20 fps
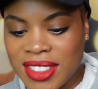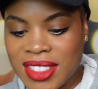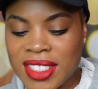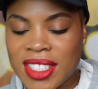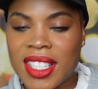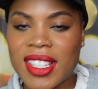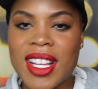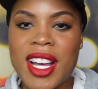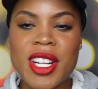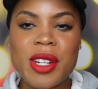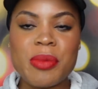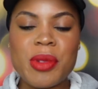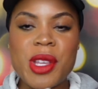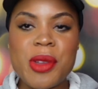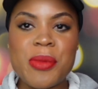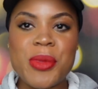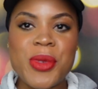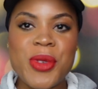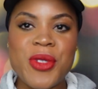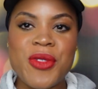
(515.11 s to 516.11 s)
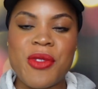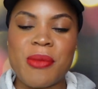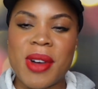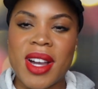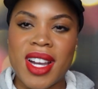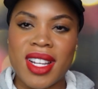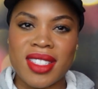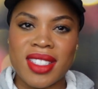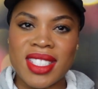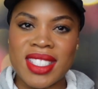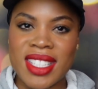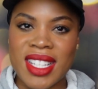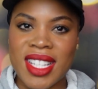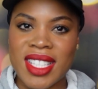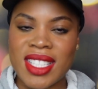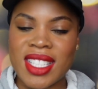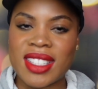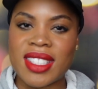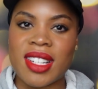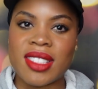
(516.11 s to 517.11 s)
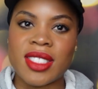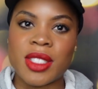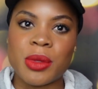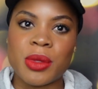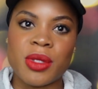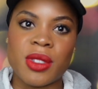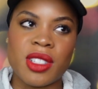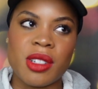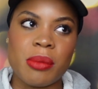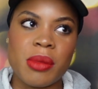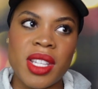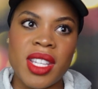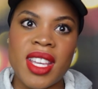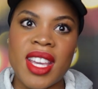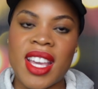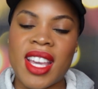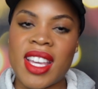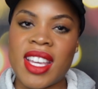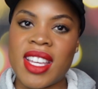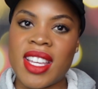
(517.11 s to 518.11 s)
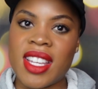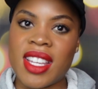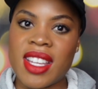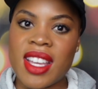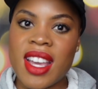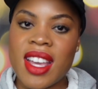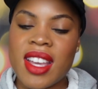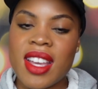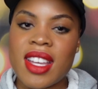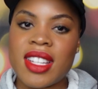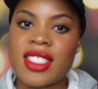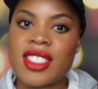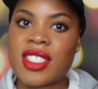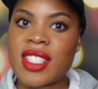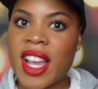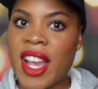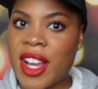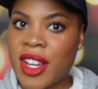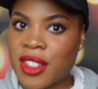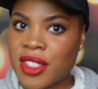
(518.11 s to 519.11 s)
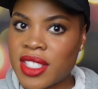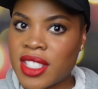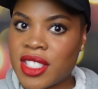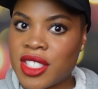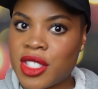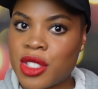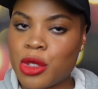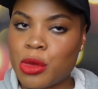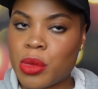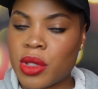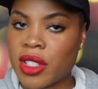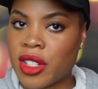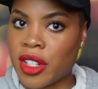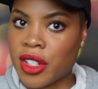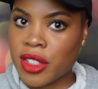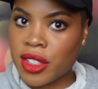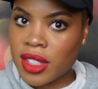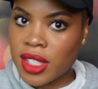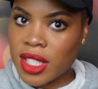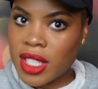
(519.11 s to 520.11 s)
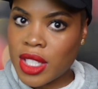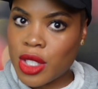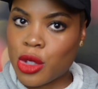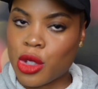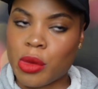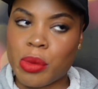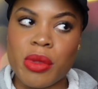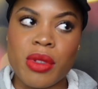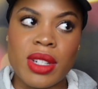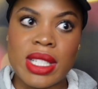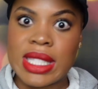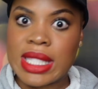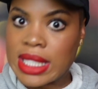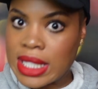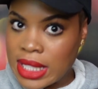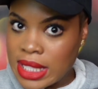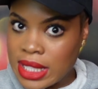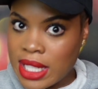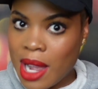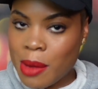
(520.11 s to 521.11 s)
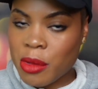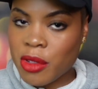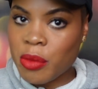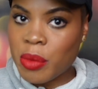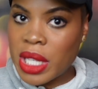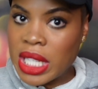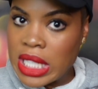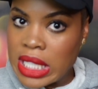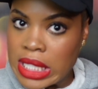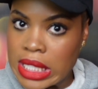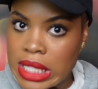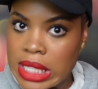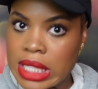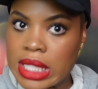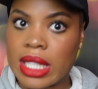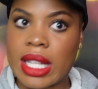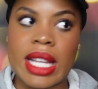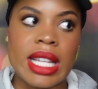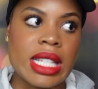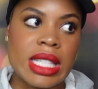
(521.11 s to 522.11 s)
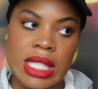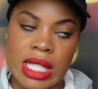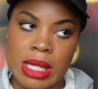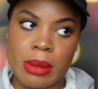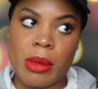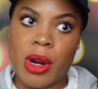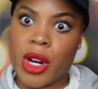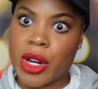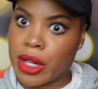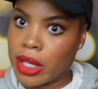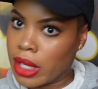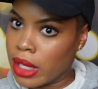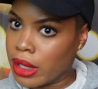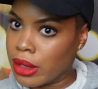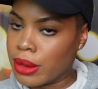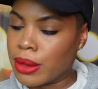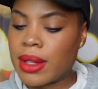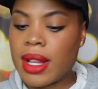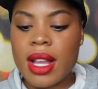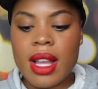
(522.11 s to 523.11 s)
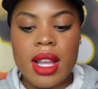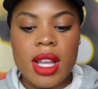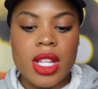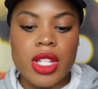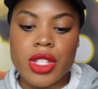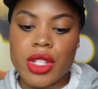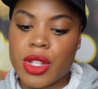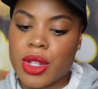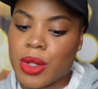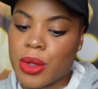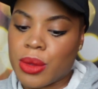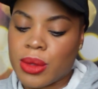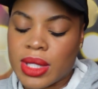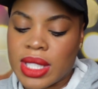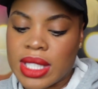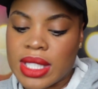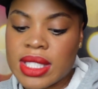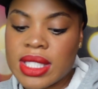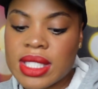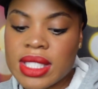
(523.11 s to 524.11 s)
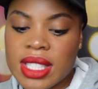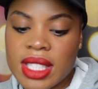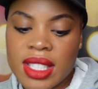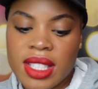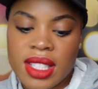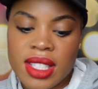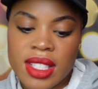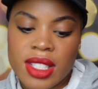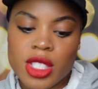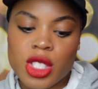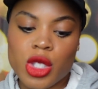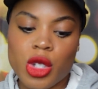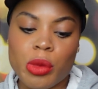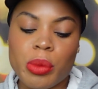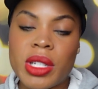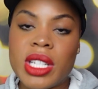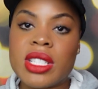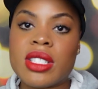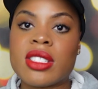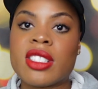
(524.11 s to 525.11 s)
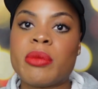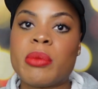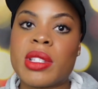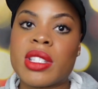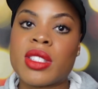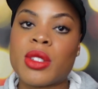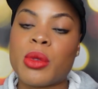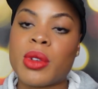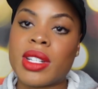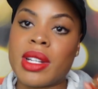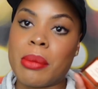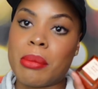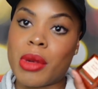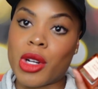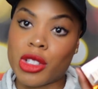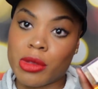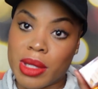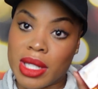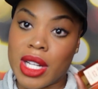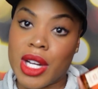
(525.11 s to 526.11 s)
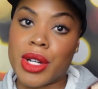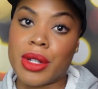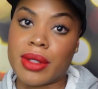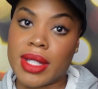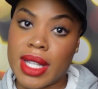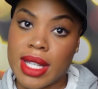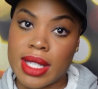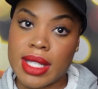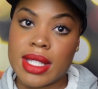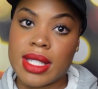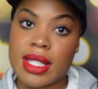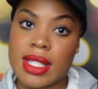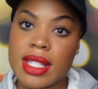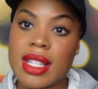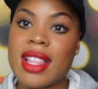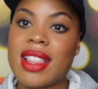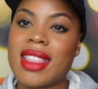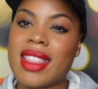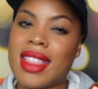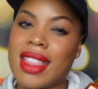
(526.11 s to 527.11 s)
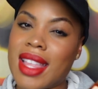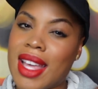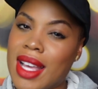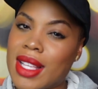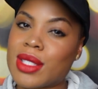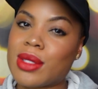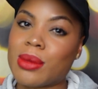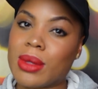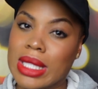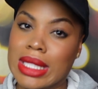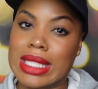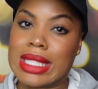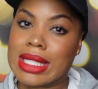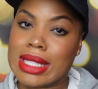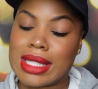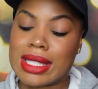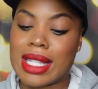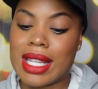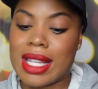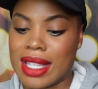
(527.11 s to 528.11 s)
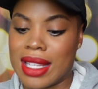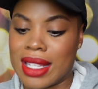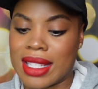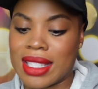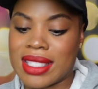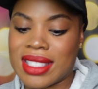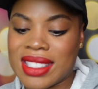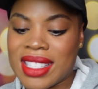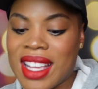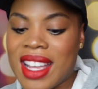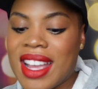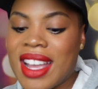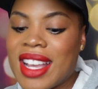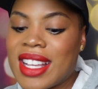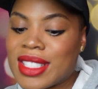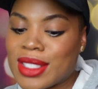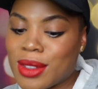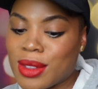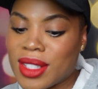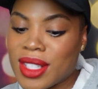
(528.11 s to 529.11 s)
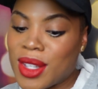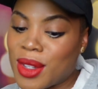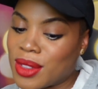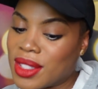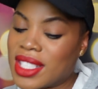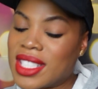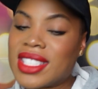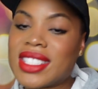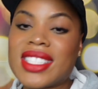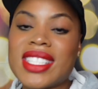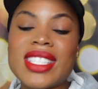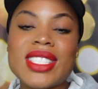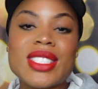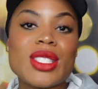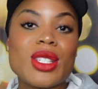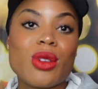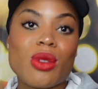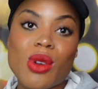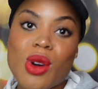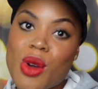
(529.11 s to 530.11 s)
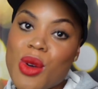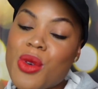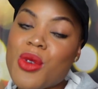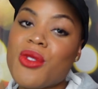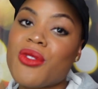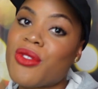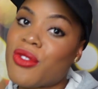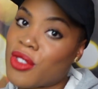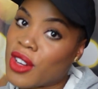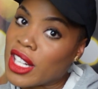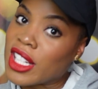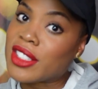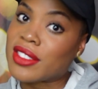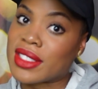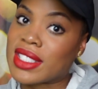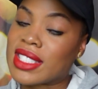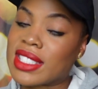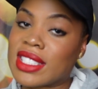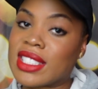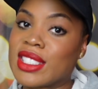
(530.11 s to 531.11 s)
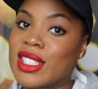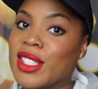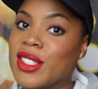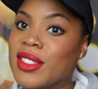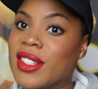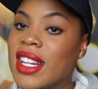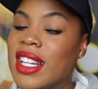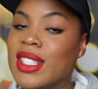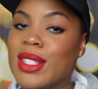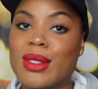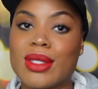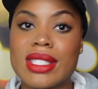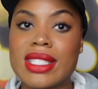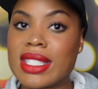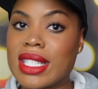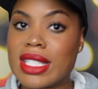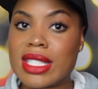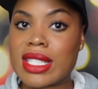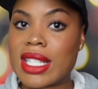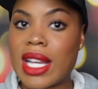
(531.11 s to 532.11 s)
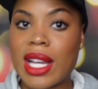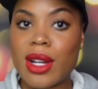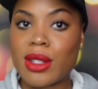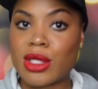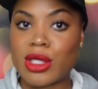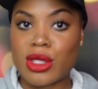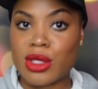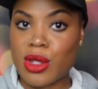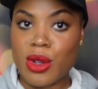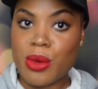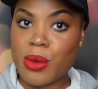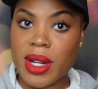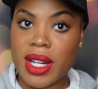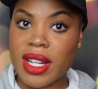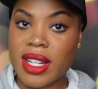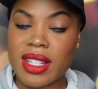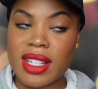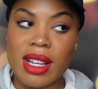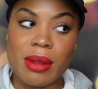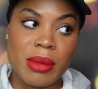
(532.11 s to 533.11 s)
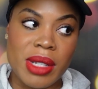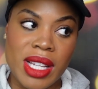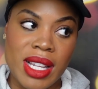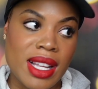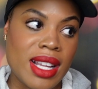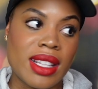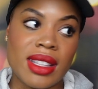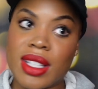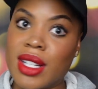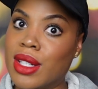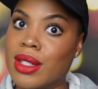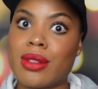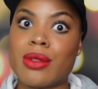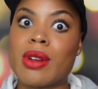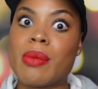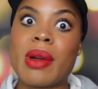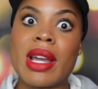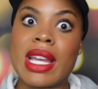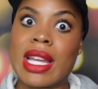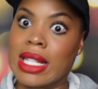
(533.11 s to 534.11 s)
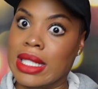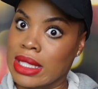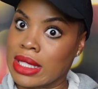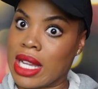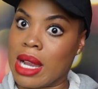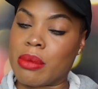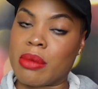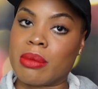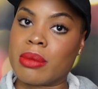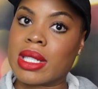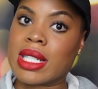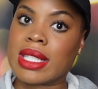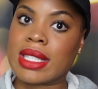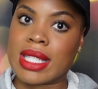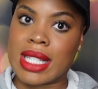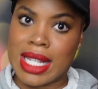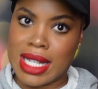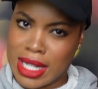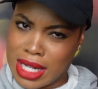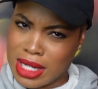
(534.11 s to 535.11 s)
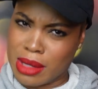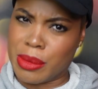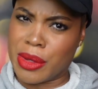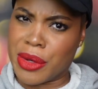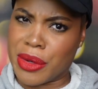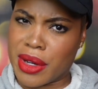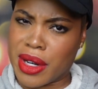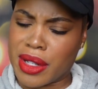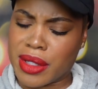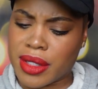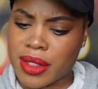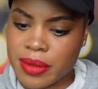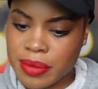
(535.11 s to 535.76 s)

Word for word: See, a lot of people, from my understanding, thought this was going to be a childish, super girly, or princess type of peach, like as in Mario. No, this is your peaches have been soaking in bourbon all day. That's what this is. So, you know, this, these are grown fragrances, all right. Now, this ain't childish nowhere. I mean, hello, we're paying this type of money. It need to be grown.